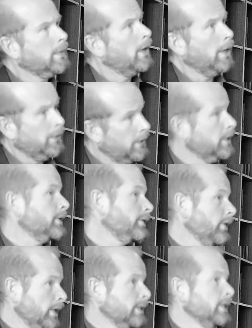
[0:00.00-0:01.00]
I think
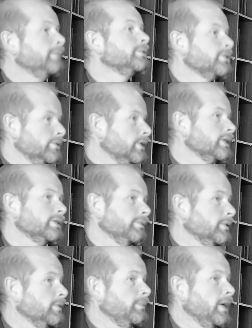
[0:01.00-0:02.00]
that I demonstrate
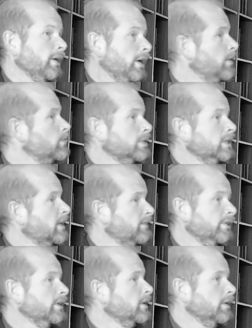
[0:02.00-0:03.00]
something about holding that
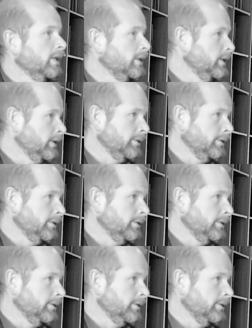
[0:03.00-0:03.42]
very lightly.